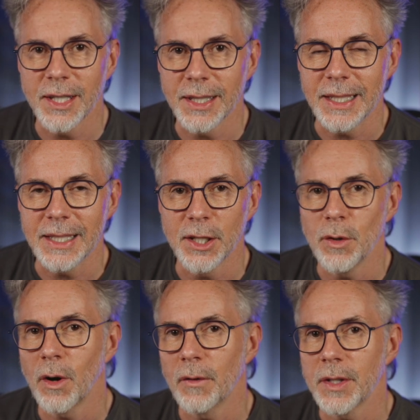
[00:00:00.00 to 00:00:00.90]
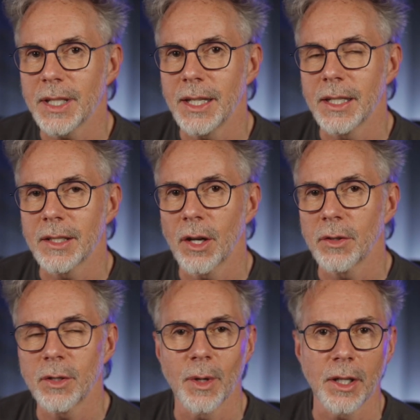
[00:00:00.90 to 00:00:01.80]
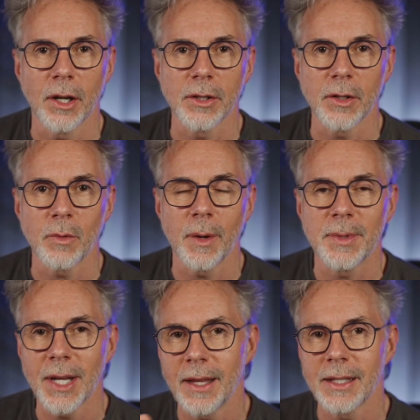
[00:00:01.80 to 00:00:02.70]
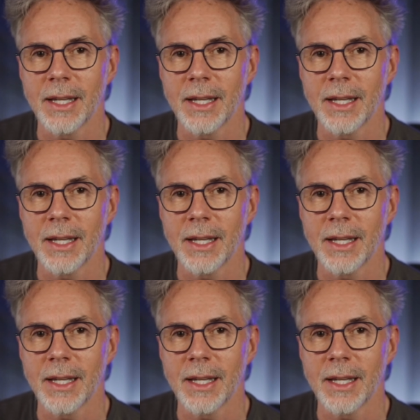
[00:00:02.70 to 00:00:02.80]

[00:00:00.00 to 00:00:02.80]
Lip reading: thing you'll need to do, obviously, is go to Elgato's website.